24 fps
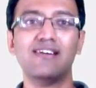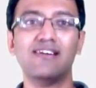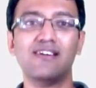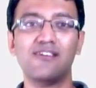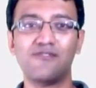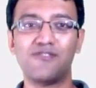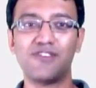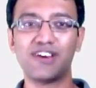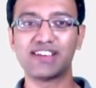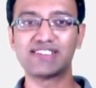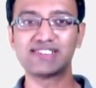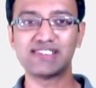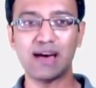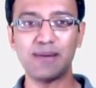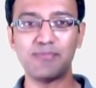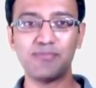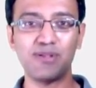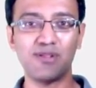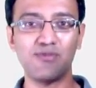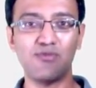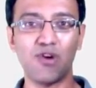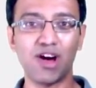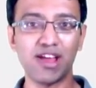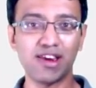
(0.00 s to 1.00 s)
For
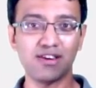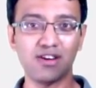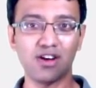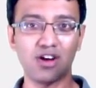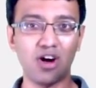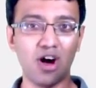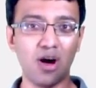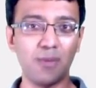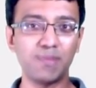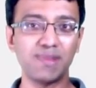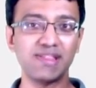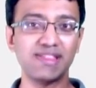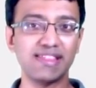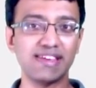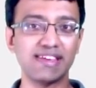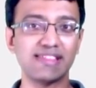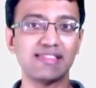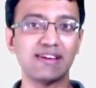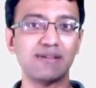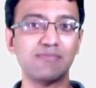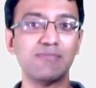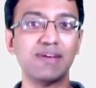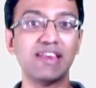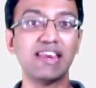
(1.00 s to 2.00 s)
example, one common thing
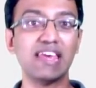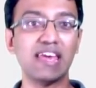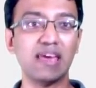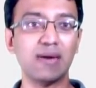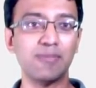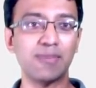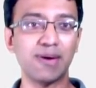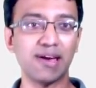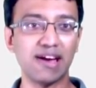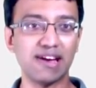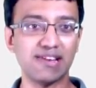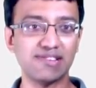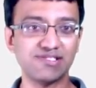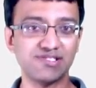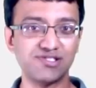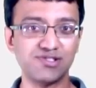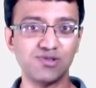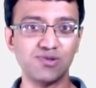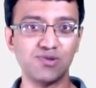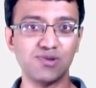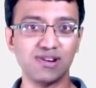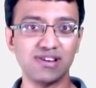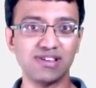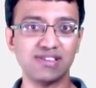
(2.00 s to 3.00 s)
that many APIs
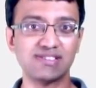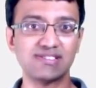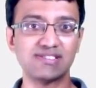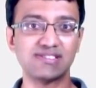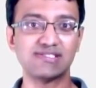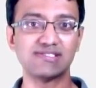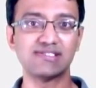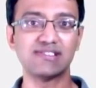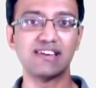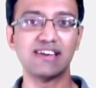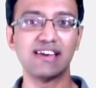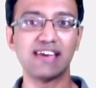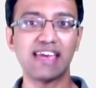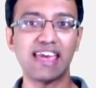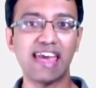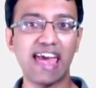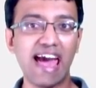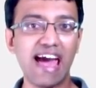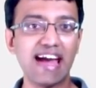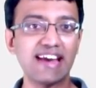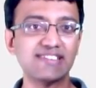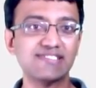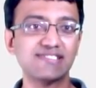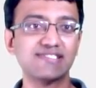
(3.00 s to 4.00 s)
do is
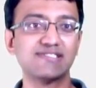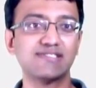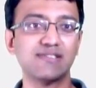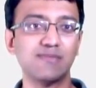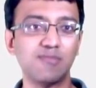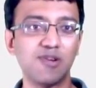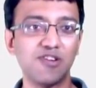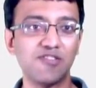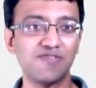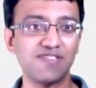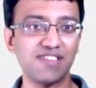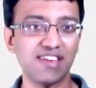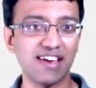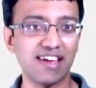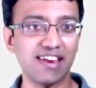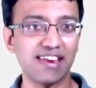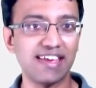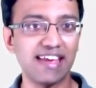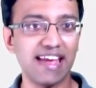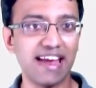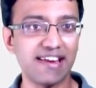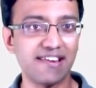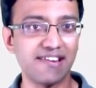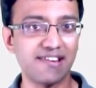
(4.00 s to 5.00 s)
cache some of their
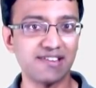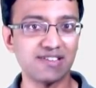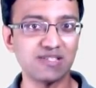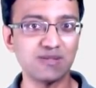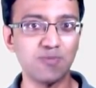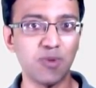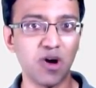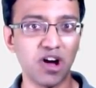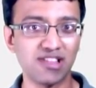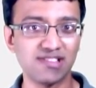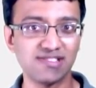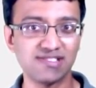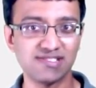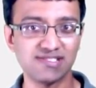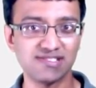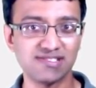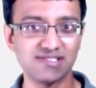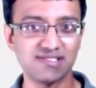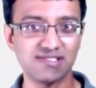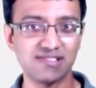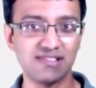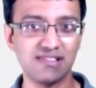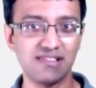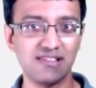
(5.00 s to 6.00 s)
GET
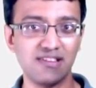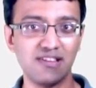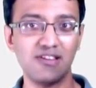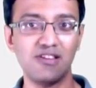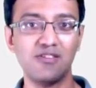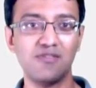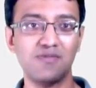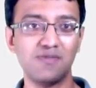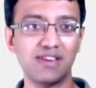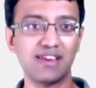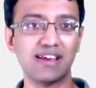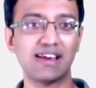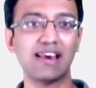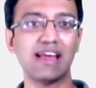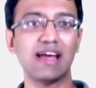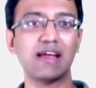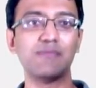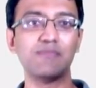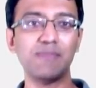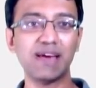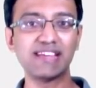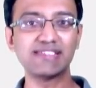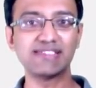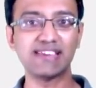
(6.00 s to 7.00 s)
responses. When a
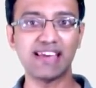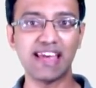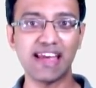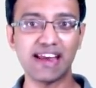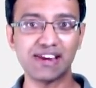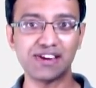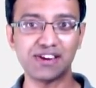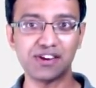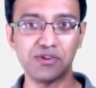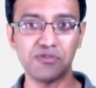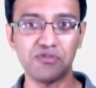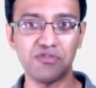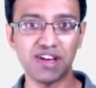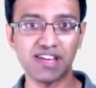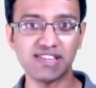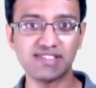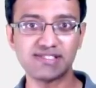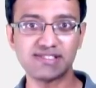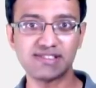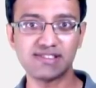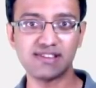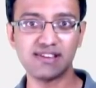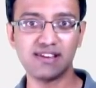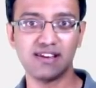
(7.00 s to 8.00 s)
client makes a GET
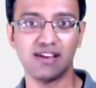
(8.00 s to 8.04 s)
request,